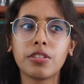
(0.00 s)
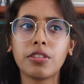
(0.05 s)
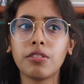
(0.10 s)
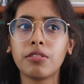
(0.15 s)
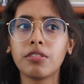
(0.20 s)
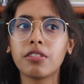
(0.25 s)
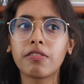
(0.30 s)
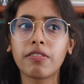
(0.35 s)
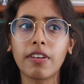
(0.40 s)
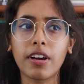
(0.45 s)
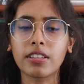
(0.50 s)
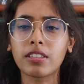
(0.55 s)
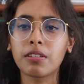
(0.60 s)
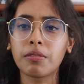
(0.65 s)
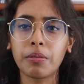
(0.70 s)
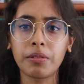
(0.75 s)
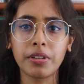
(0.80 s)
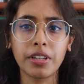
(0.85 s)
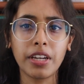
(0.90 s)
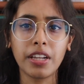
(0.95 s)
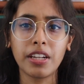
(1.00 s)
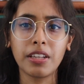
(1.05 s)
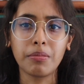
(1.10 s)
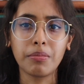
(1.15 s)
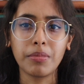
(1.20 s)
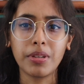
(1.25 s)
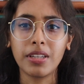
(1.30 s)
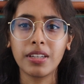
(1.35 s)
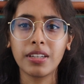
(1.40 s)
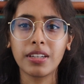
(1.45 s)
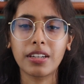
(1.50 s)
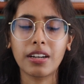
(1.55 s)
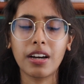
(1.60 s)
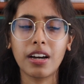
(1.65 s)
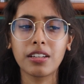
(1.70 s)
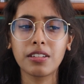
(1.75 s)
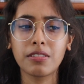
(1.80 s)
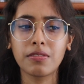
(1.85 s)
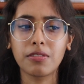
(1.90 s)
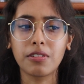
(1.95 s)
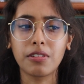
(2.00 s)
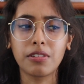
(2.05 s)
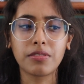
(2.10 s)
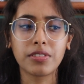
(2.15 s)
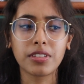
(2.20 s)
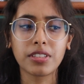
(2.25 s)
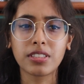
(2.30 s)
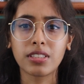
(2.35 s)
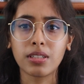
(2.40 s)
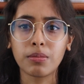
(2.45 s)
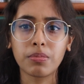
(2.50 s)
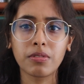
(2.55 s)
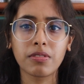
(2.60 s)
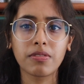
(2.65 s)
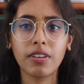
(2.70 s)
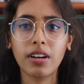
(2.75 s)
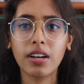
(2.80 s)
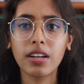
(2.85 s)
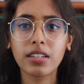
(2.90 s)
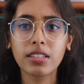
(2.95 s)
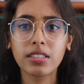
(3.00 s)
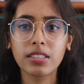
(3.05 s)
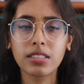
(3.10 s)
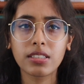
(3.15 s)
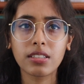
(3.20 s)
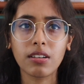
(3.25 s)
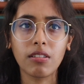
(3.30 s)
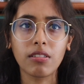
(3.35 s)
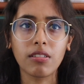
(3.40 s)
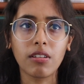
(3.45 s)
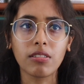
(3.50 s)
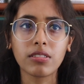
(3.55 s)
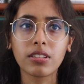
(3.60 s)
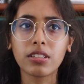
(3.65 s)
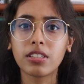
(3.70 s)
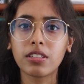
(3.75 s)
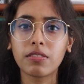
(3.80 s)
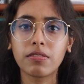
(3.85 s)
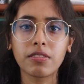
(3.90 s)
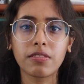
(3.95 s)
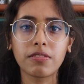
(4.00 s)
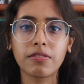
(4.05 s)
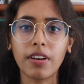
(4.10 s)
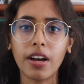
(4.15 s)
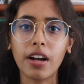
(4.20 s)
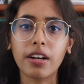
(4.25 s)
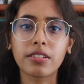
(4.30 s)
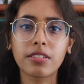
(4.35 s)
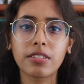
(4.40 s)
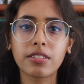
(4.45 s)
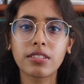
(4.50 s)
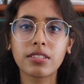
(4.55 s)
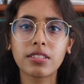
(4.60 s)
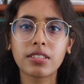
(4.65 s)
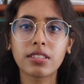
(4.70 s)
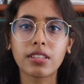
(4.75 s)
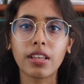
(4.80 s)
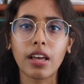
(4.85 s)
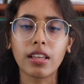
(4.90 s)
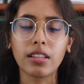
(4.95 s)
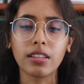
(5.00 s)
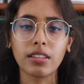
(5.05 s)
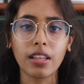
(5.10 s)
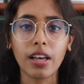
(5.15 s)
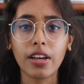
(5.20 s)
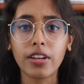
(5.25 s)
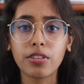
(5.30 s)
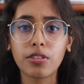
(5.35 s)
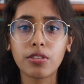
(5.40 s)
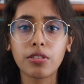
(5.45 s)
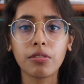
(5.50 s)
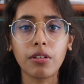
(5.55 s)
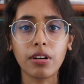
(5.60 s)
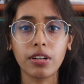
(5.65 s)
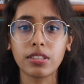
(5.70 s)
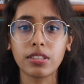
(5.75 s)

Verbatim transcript: to the fact that we were eating meat kind of oversimplifies all the different factors that led to